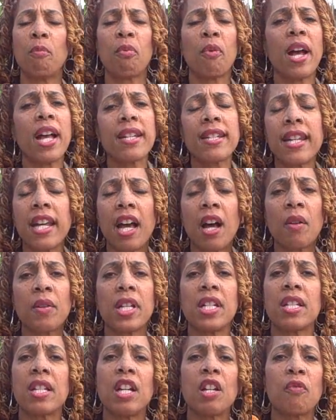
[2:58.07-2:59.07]
breast
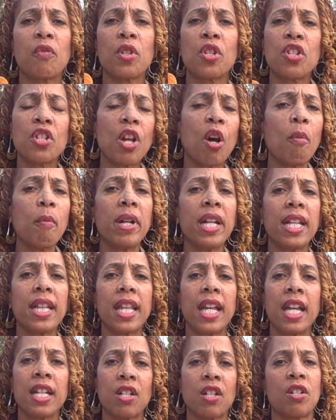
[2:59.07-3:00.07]
health. It's good for so many
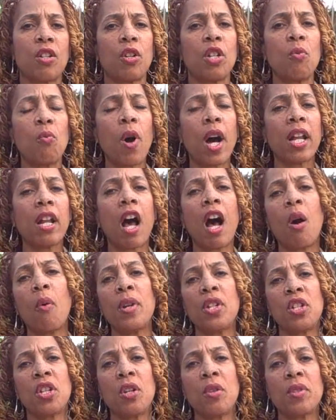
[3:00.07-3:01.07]
things, and so you want to
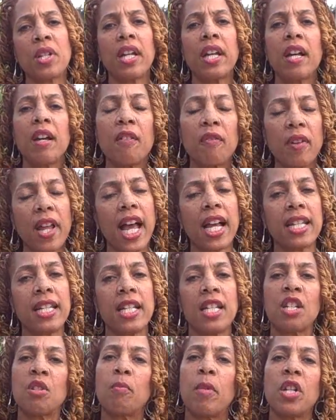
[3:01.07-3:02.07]
always use flax
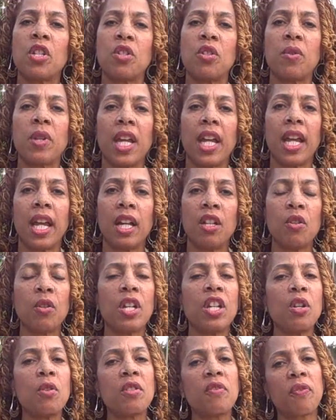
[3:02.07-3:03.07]
seeds as much as you can. You
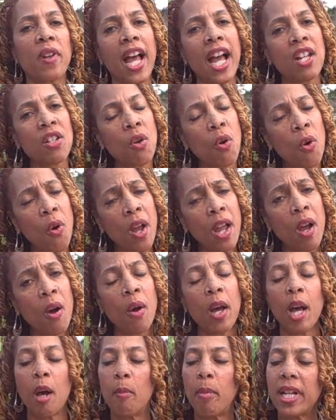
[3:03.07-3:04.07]
can use flax
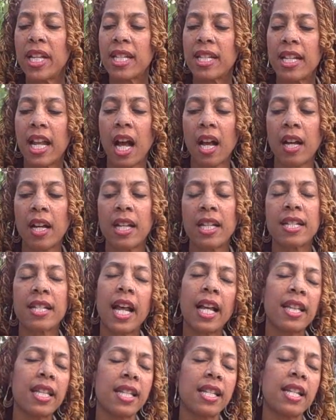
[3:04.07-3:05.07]
oil, but it's not
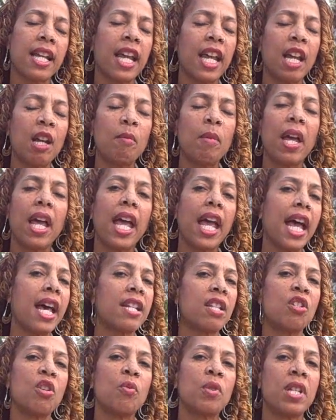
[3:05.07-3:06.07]
the same
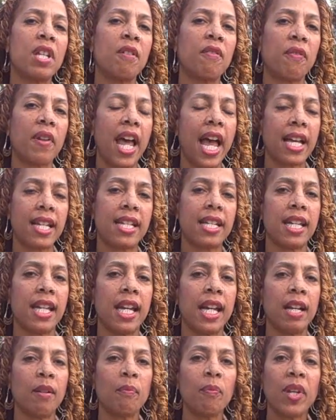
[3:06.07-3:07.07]
as using the flax
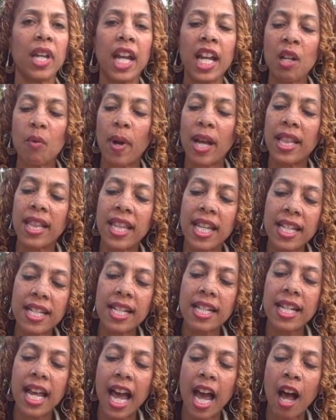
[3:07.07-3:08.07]
seed. Anyway, this
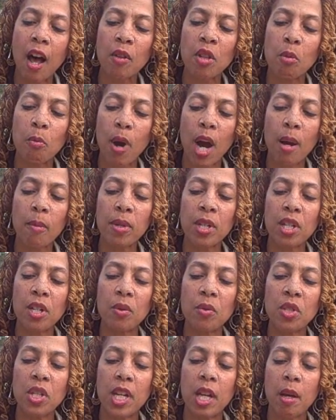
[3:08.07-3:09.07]
is how the
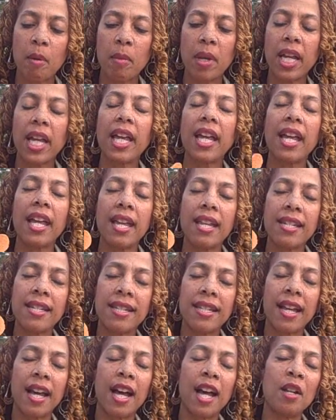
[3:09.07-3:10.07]
barbecue chip is
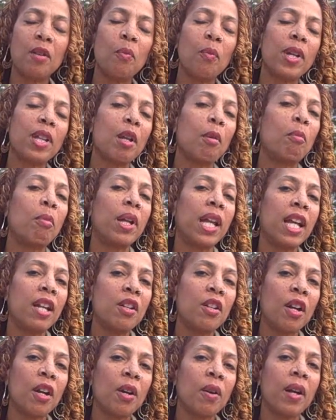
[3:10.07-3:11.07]
done, with a
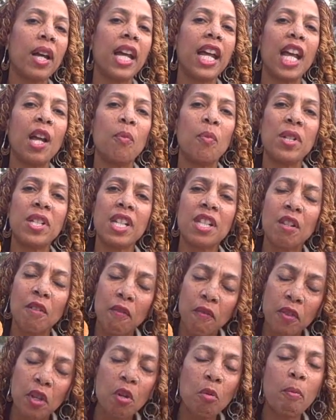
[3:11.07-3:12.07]
blender and with just a
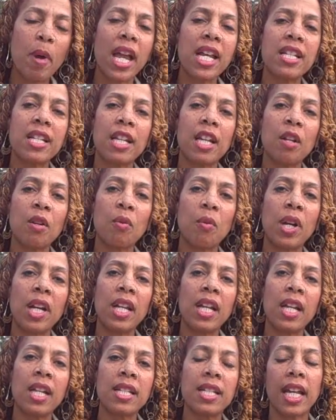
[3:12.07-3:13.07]
few basic
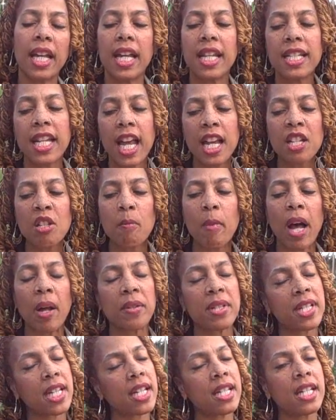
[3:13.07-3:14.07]
ingredients. It takes
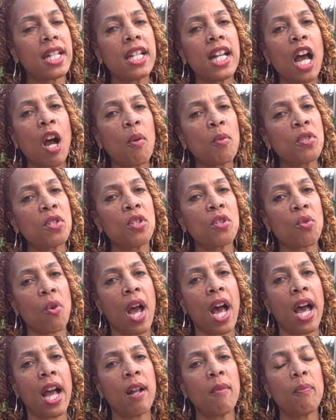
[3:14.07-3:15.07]
about 16 hours to
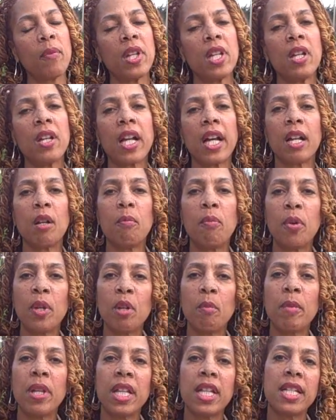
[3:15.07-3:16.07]
dry. You're going to put
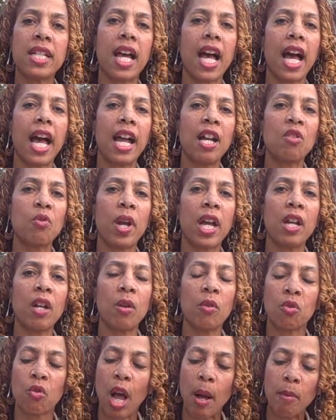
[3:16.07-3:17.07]
them in the
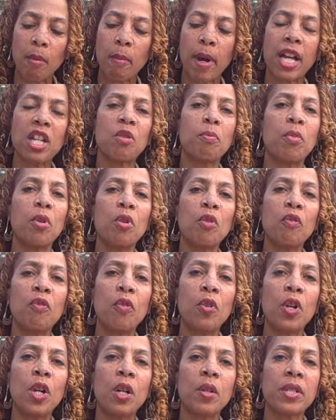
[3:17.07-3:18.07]
dehydrator, drop them by
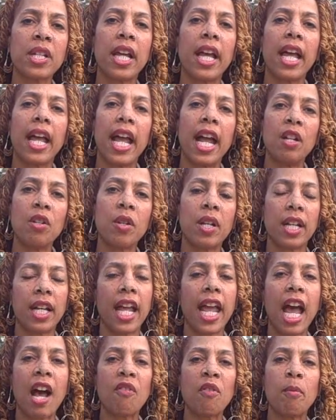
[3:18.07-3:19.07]
spoonfuls, and you're going
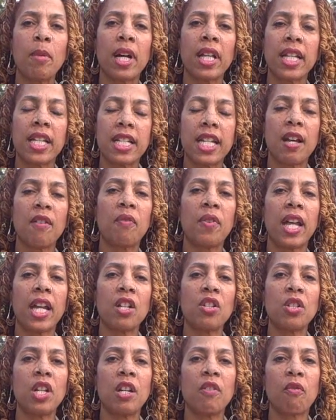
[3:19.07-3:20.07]
to have them on the
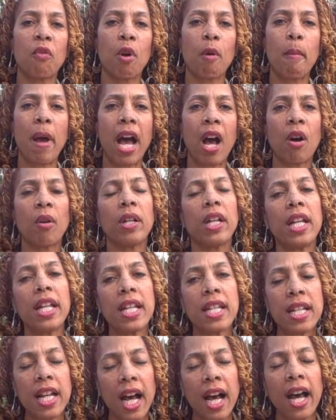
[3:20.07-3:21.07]
Teflex sheet for about
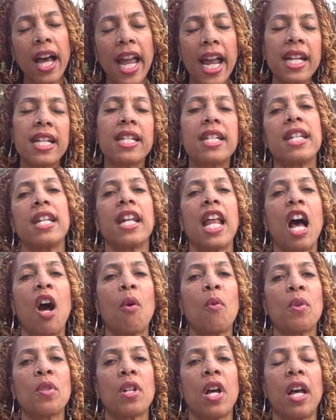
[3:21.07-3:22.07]
8 to 10
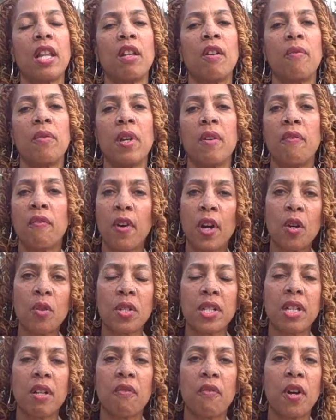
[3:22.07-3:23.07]
hours on the
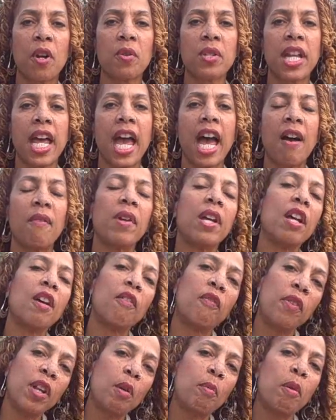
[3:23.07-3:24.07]
first half.
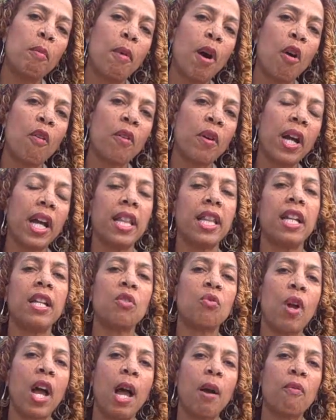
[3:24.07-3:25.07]
Flip them over and then
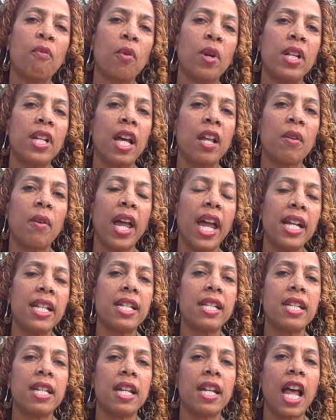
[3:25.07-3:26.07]
dry them for another 8
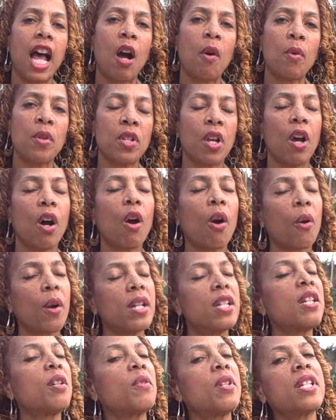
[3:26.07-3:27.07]
to 10 hours, or
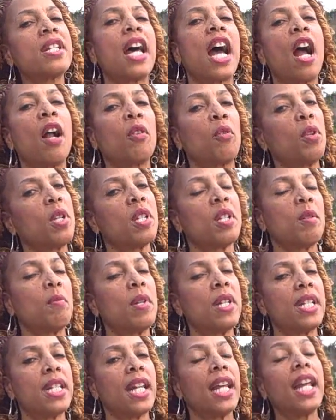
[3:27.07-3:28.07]
until desired
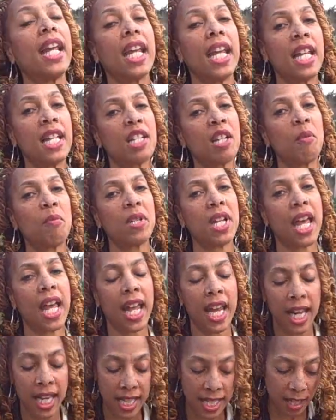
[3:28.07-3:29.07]
crispness is
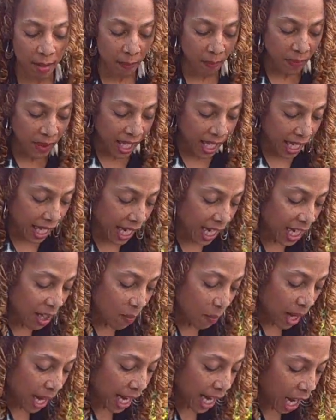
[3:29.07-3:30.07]
obtained.
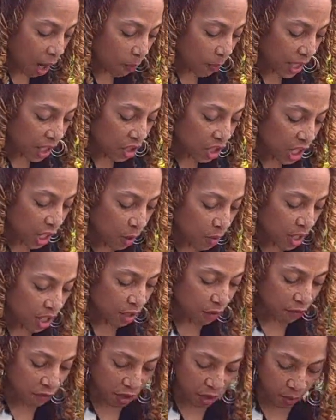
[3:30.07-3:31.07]
Anyway, I want to share
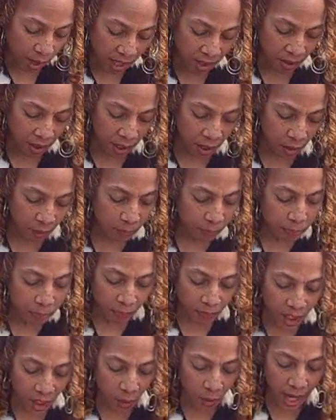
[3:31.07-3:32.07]
just a few other little
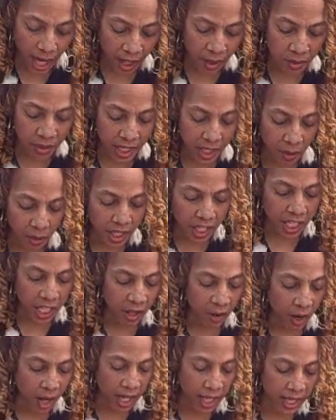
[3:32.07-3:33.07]
crackers that are
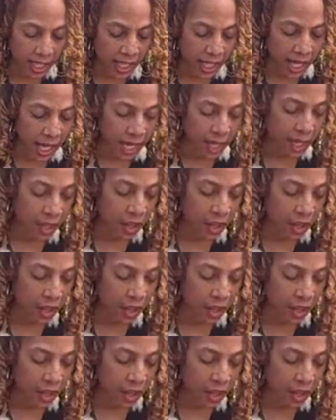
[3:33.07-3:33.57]
here on the